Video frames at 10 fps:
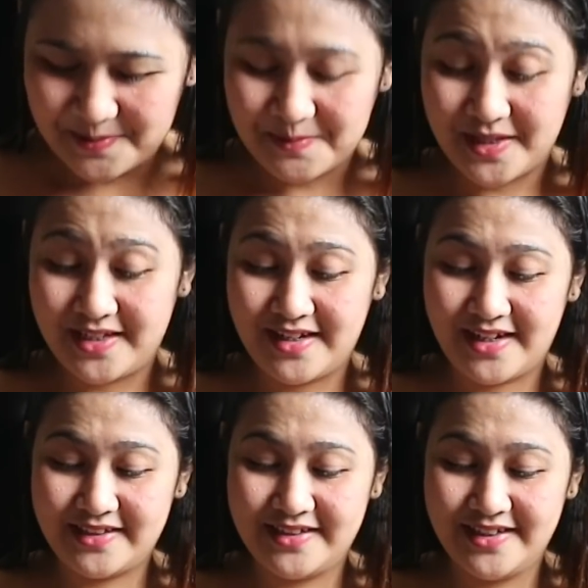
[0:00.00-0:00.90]
my
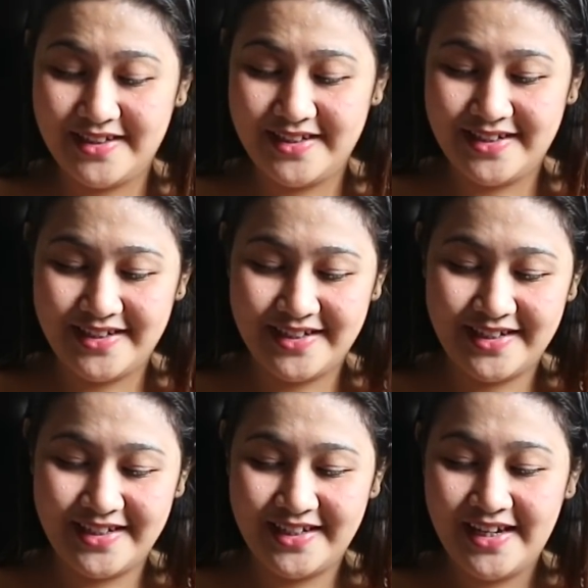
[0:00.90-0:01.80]
God,
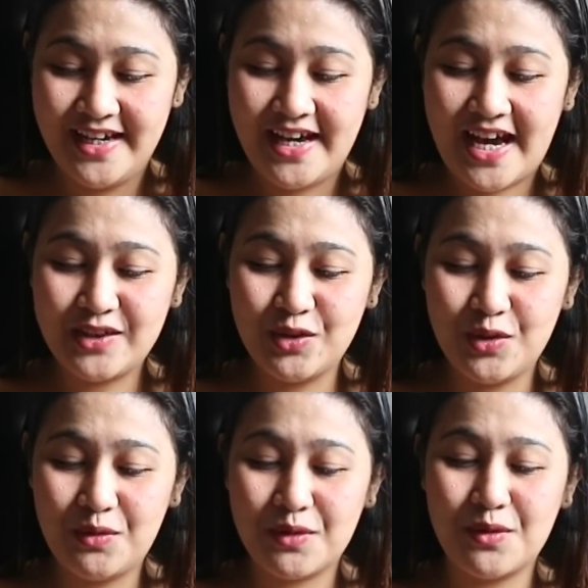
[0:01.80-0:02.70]
I don't
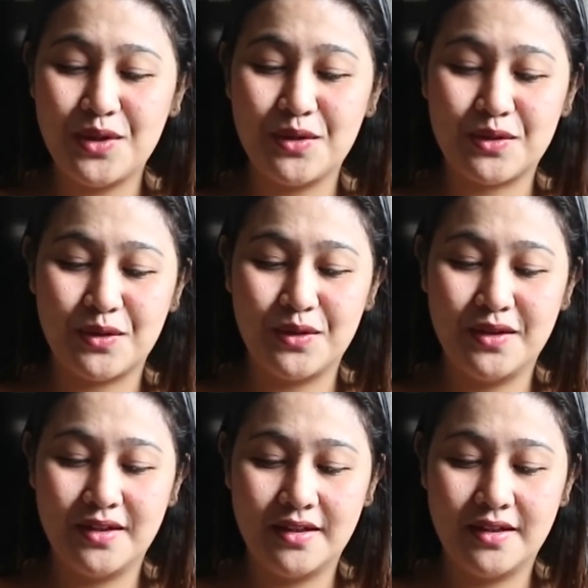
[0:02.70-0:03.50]
know kung ano to.